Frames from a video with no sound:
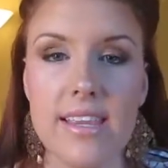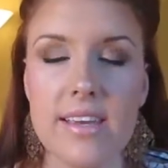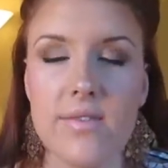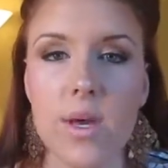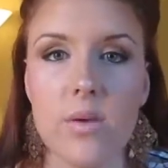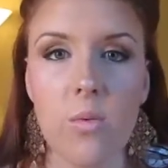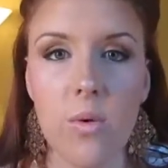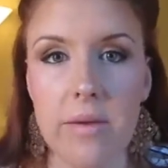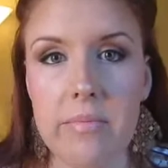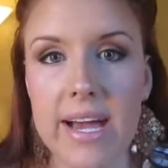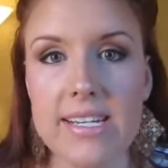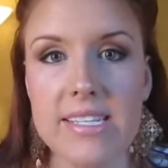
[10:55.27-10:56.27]
Like if you had
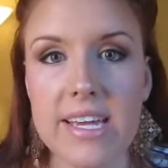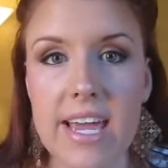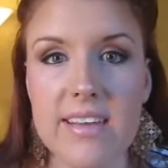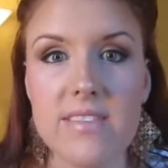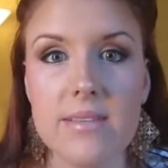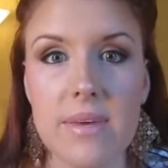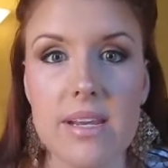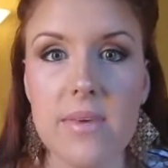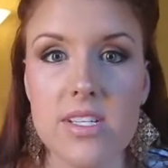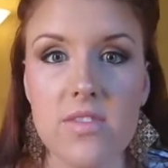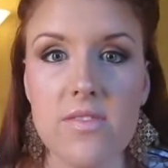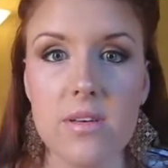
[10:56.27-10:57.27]
one bad day, if somebody
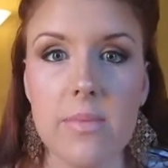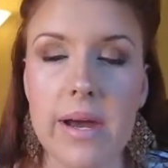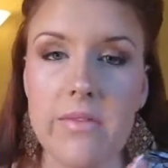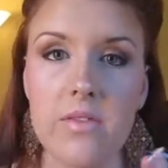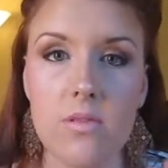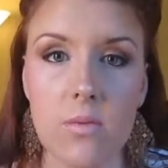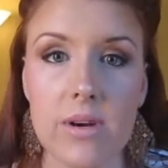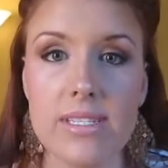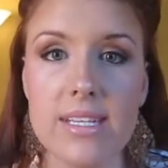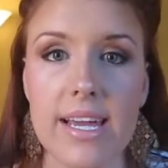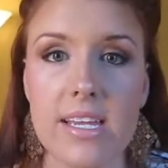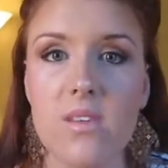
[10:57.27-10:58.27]
made you feel bad for one
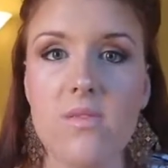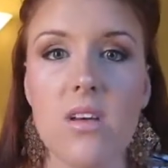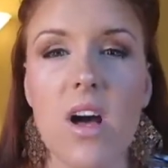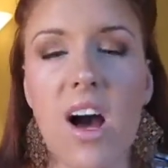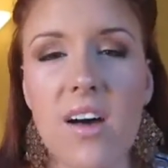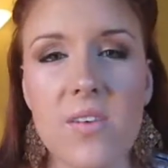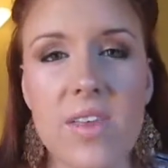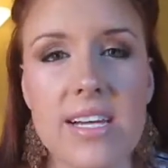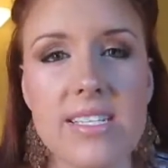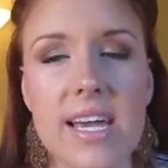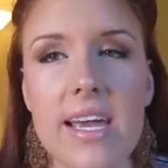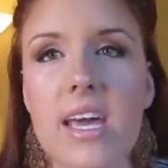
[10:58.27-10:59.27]
day and you feel awful
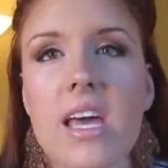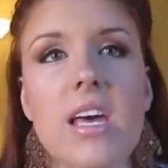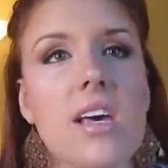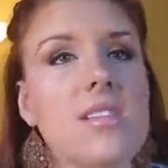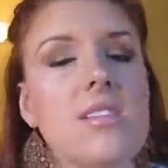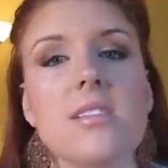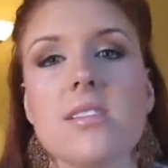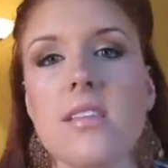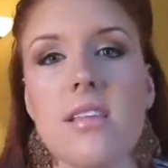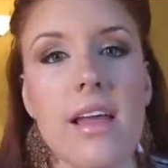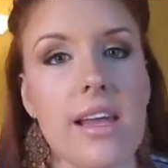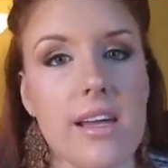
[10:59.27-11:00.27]
that day, just
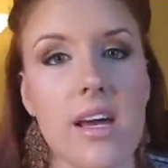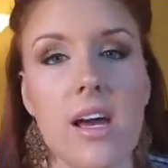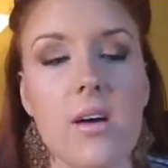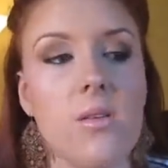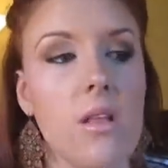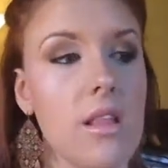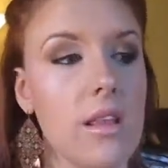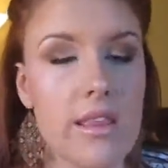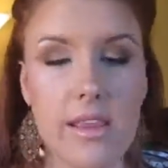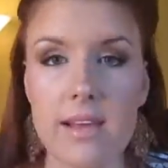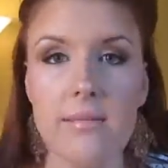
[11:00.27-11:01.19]
let it go. Let